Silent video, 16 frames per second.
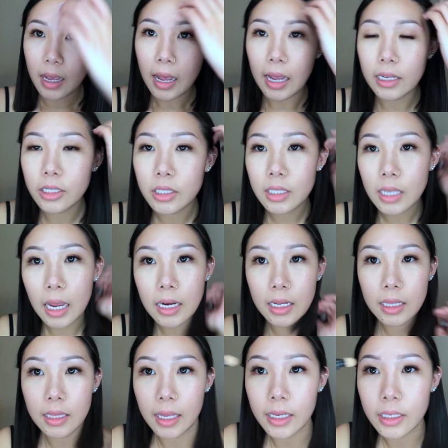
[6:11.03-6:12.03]
I just kind
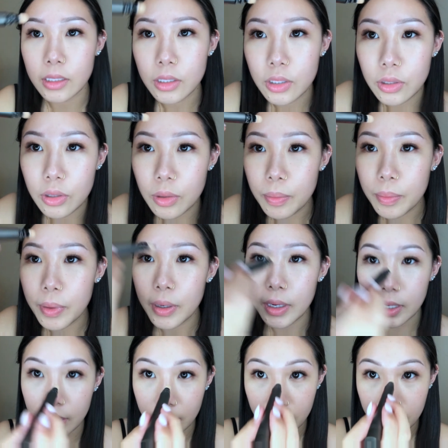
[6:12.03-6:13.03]
of like to
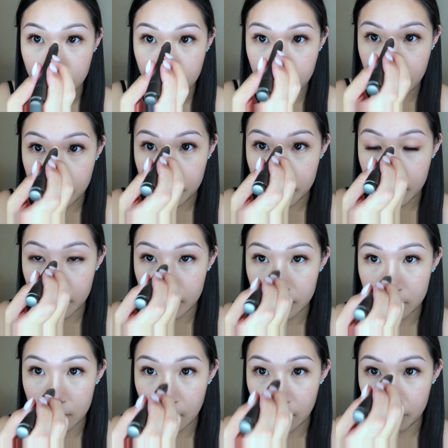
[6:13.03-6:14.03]
put it maybe
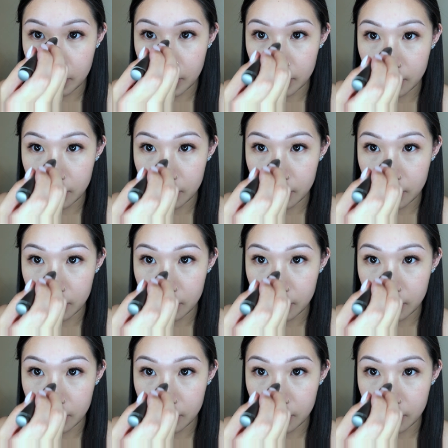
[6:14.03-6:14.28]
down my